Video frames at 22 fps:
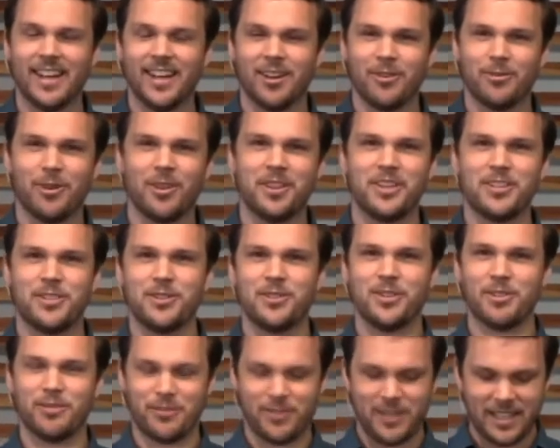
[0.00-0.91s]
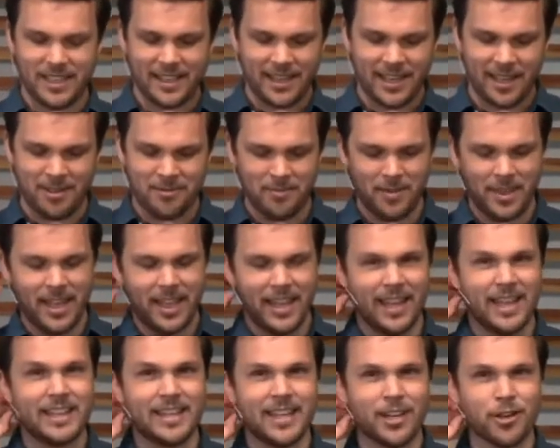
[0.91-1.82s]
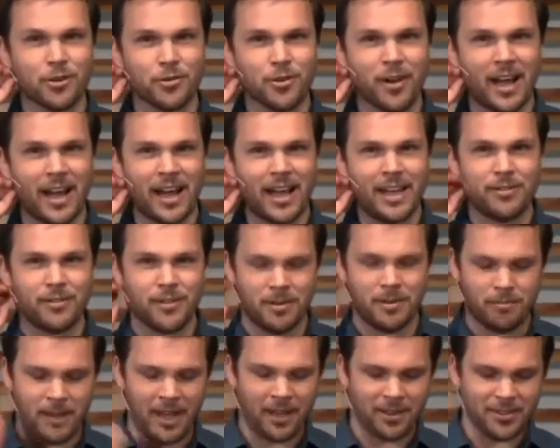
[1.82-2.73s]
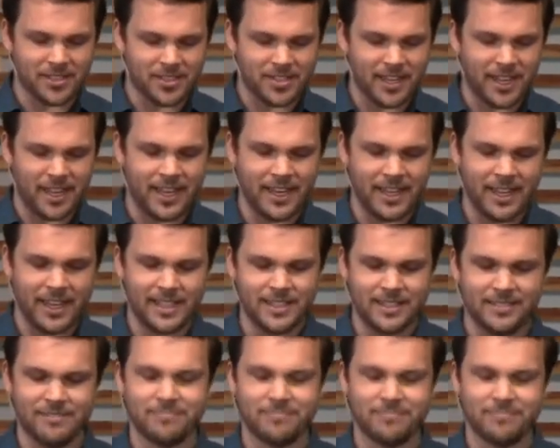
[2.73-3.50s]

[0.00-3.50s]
Well, they do defeat them, and they arrive at Mount Sinai